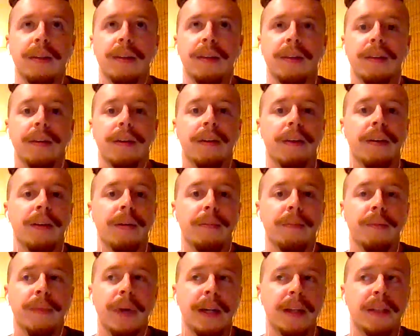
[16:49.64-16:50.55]

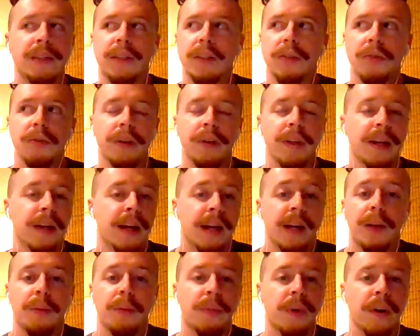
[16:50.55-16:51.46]
I just enjoy that
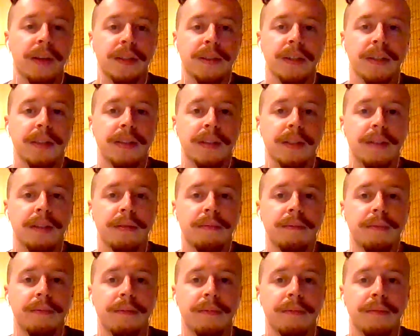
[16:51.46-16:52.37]
editing process and
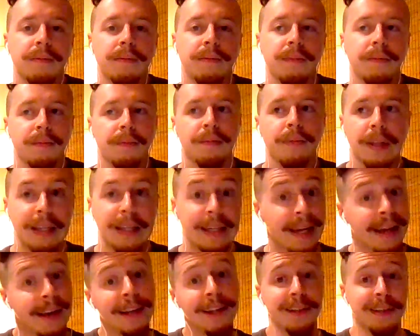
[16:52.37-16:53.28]

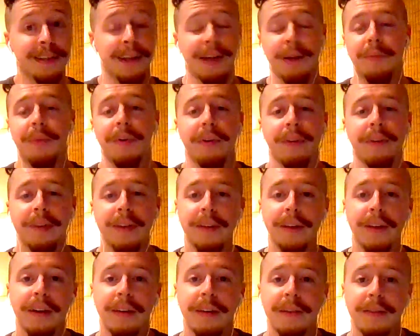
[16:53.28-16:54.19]
getting to that part.
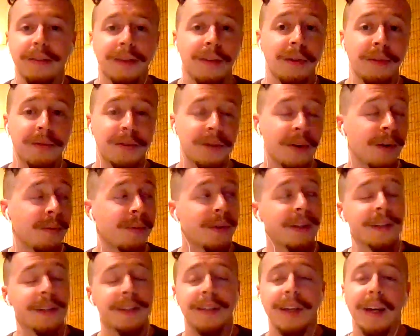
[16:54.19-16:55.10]
So I'm
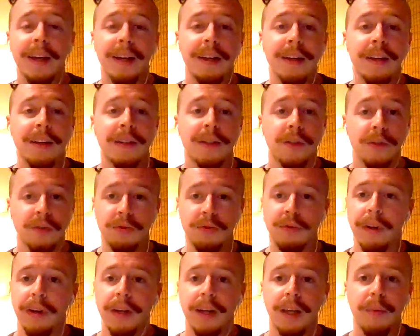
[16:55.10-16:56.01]
really excited to
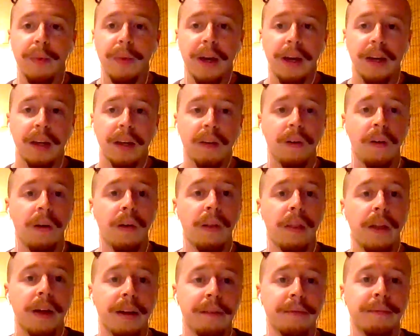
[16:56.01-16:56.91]
try and get back into all
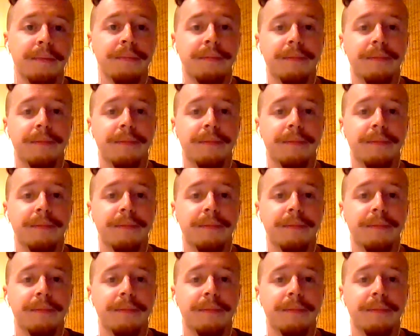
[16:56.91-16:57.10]
that.